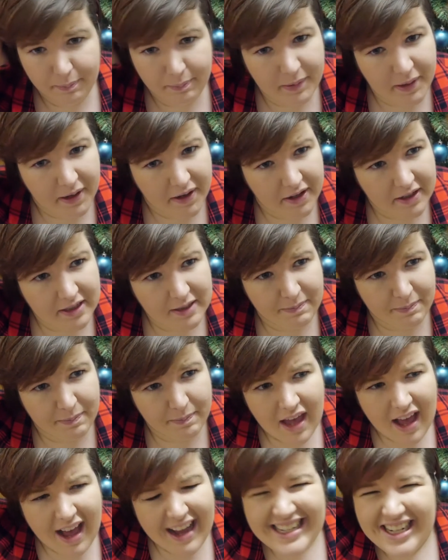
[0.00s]
the books.
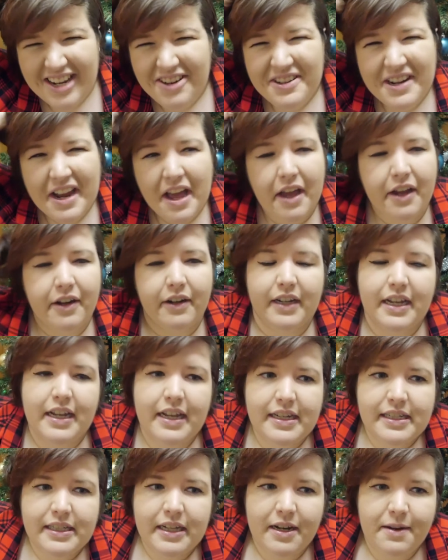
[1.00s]
I don't know,
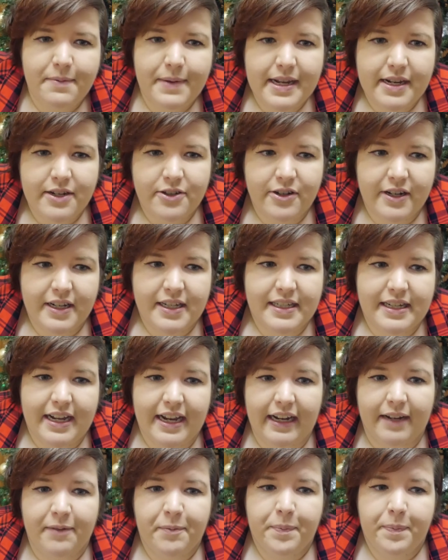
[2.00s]
it's going to be
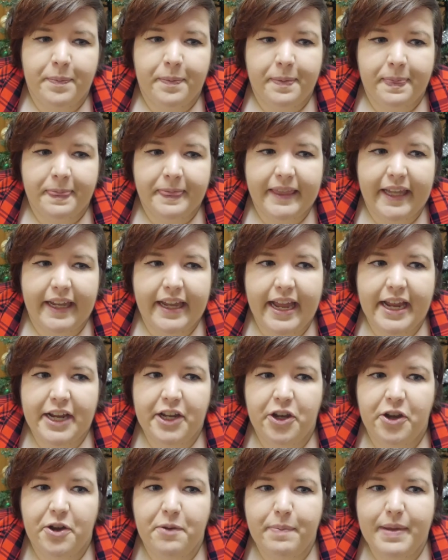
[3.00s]
interesting.
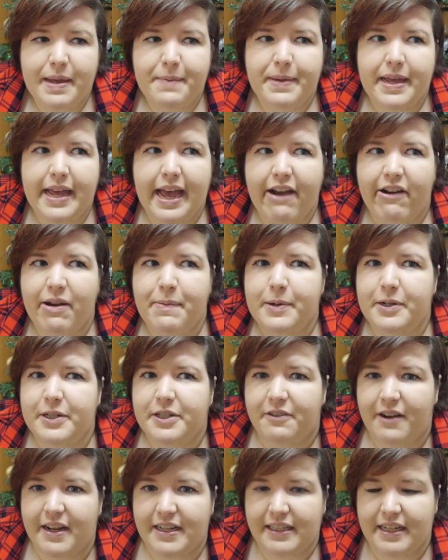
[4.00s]
It could be a bit Harry
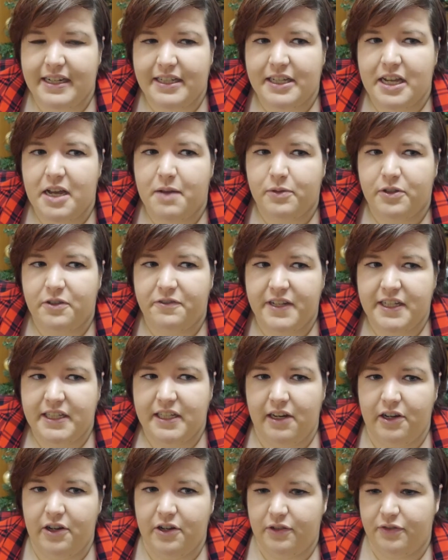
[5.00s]
Potter-esque in terms of
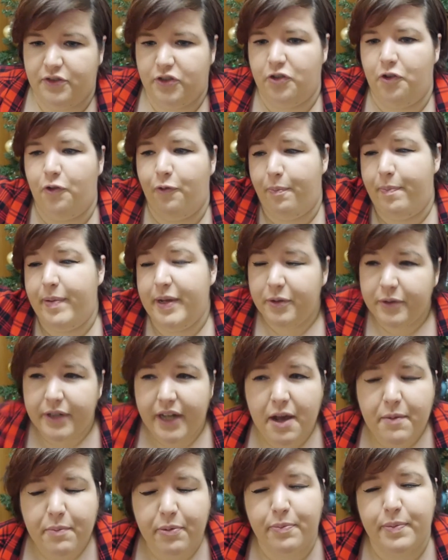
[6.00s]
it's a lot of sort of
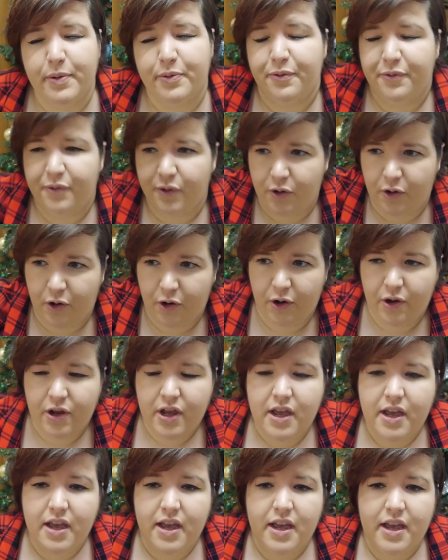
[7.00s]
build-up
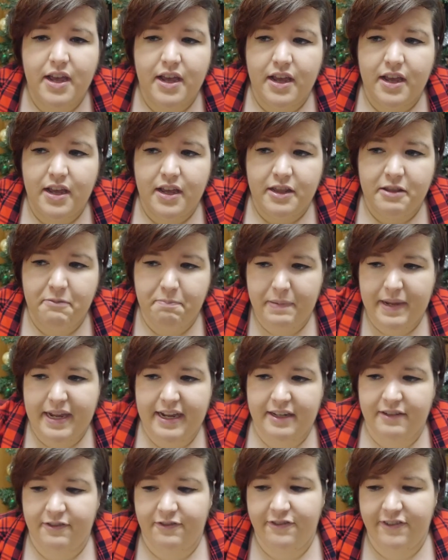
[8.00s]
before the
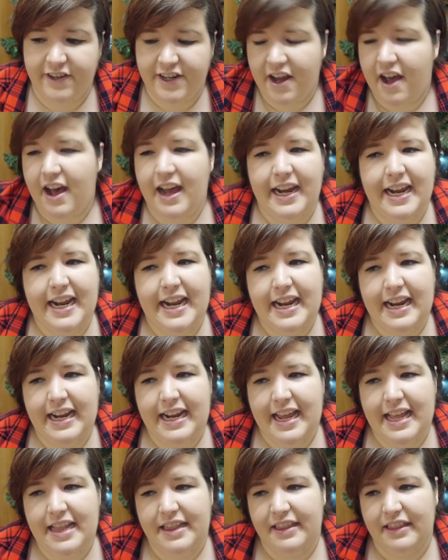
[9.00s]
big
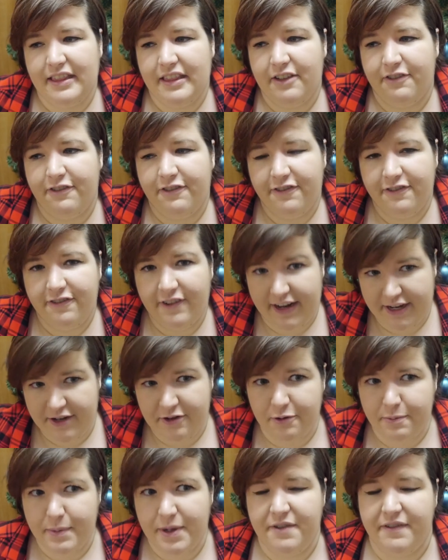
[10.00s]
finale in the
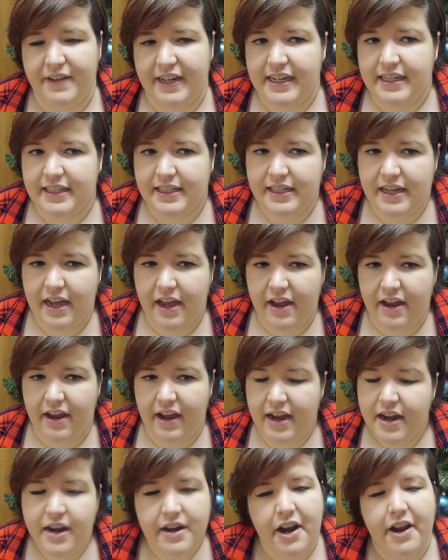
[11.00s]
final movie. So,
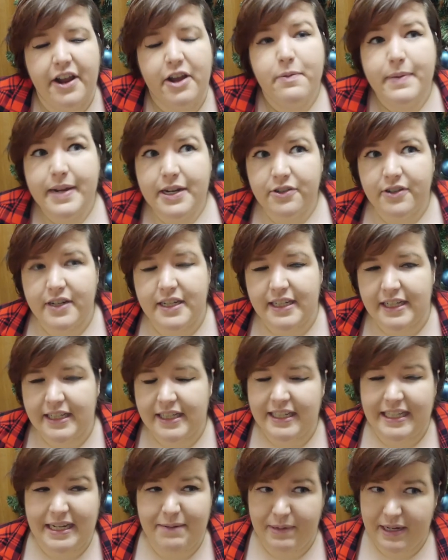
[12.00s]
I don't know, it'll be interesting
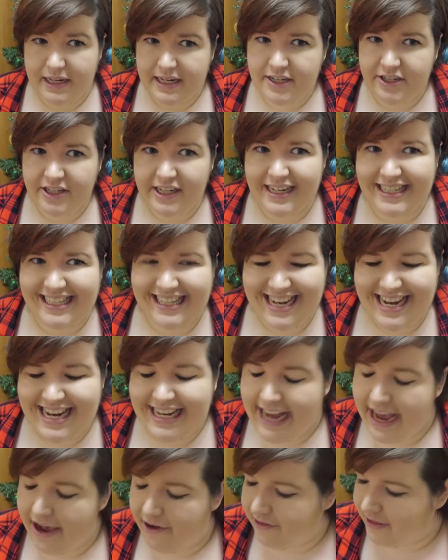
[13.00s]
to see, but at least you get to
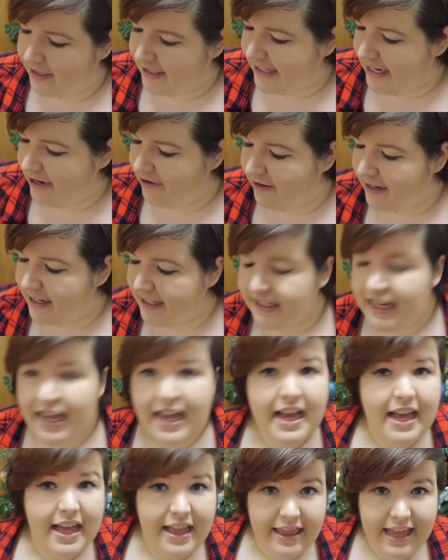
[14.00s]
eke out the series
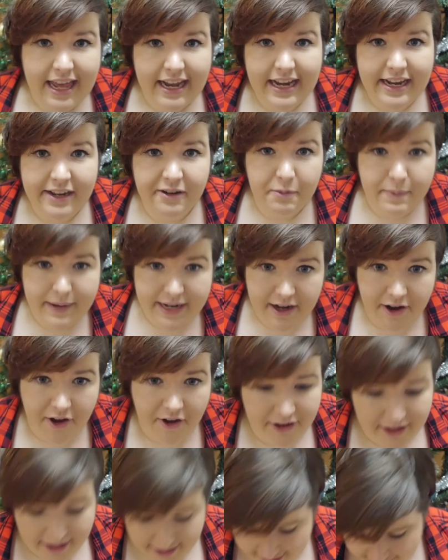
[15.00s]
that little bit
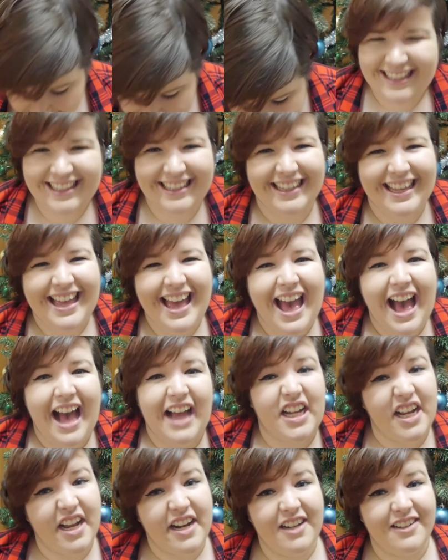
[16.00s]
longer.
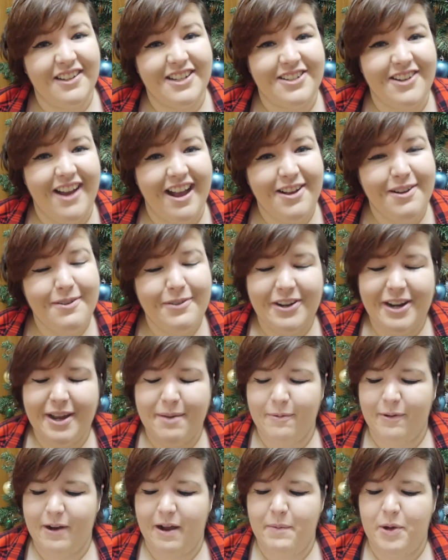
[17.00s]
I kind of lost track of what
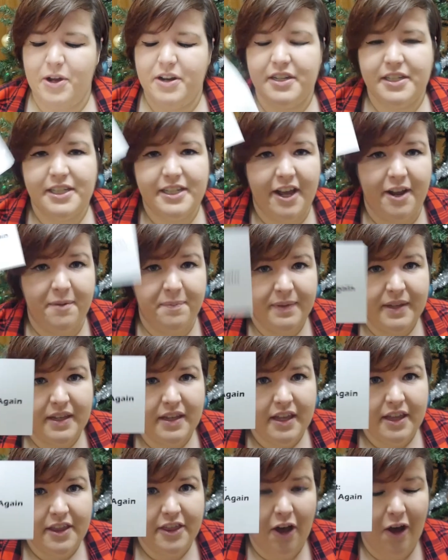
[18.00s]
number I'm on. So,
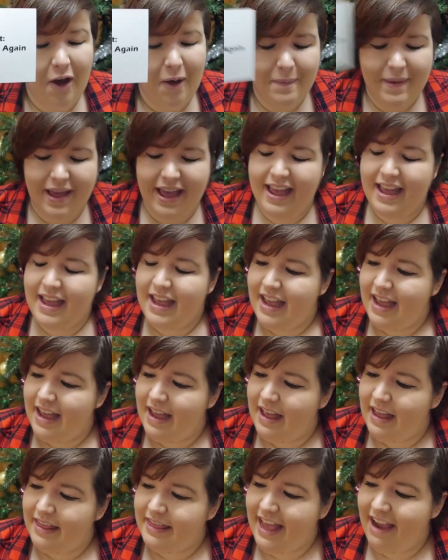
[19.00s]
The Hobbit,
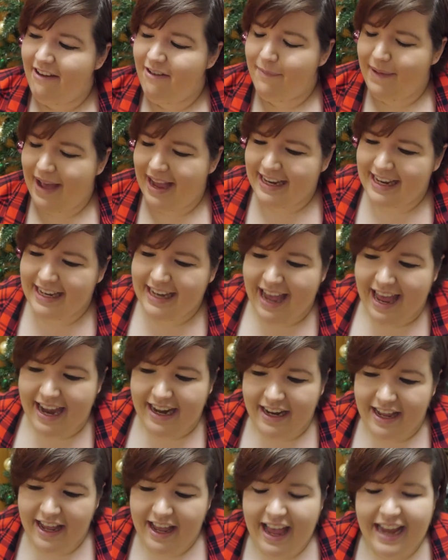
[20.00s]
there and back
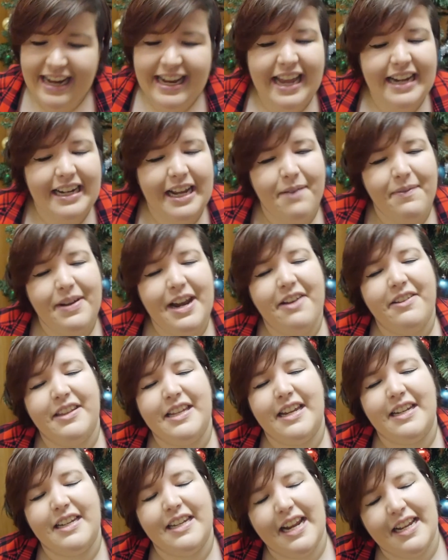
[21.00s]
again. Again, coming out at
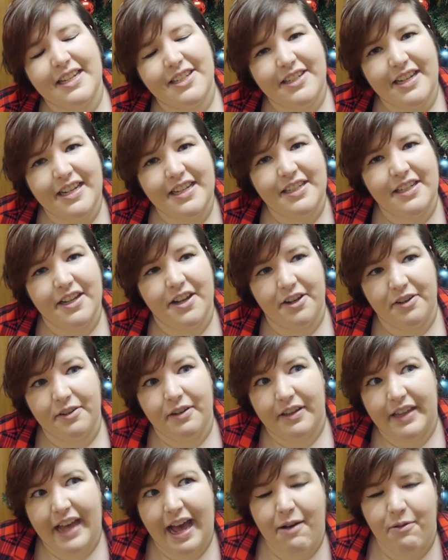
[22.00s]
the end of next year,
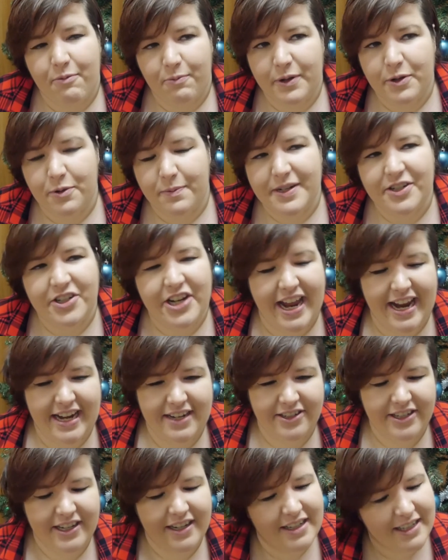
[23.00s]
so that will be
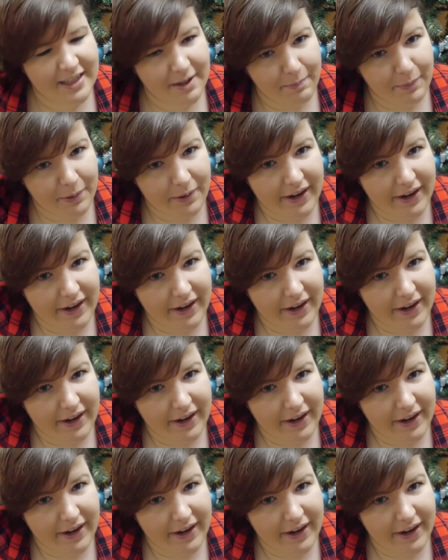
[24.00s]
changed at some